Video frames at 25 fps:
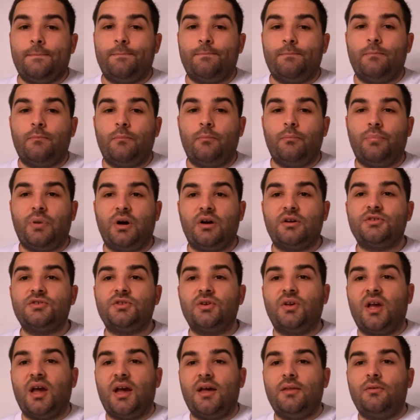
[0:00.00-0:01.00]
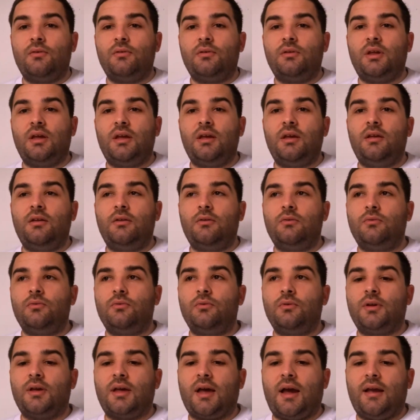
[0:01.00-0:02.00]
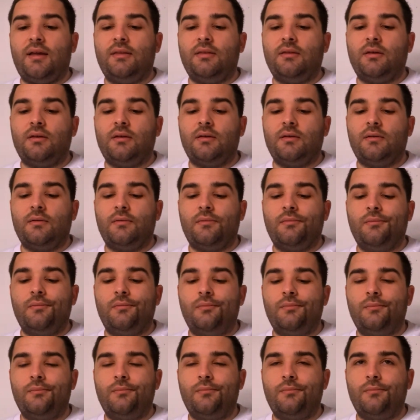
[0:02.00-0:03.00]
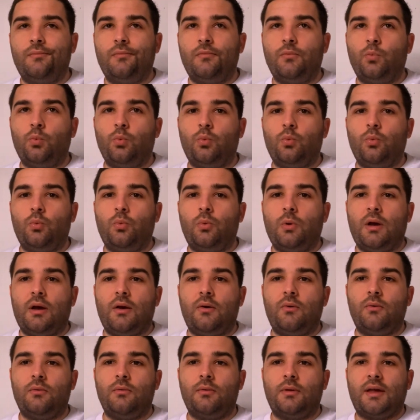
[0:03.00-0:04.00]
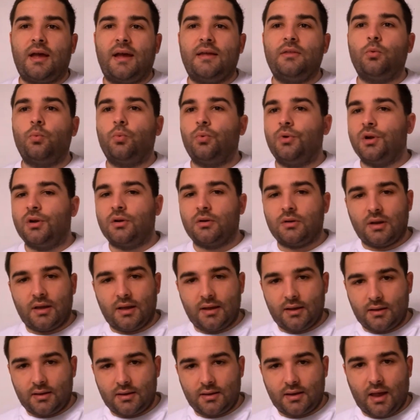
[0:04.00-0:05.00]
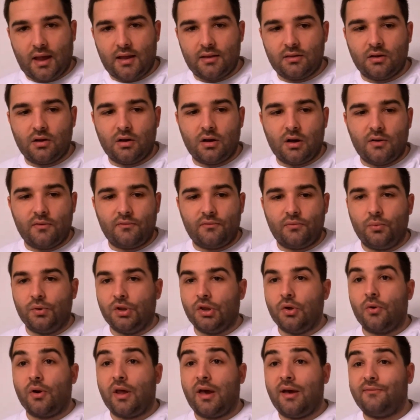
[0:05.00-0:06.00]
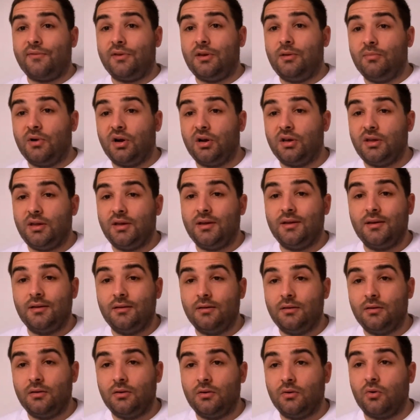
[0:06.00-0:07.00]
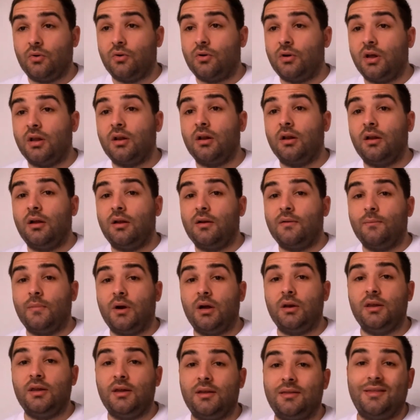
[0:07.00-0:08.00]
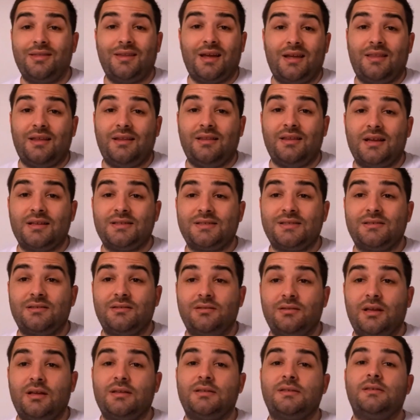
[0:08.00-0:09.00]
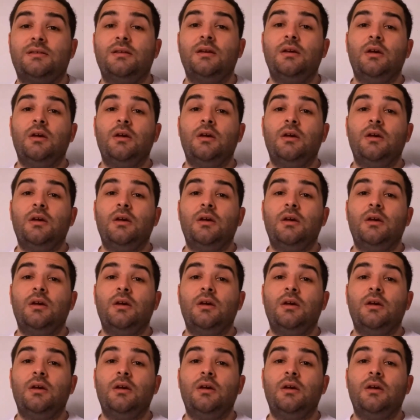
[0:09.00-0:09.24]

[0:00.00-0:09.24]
box together, they look kind of weird. Like, kind of, we don't have any money, or not a lot of money, and I think that's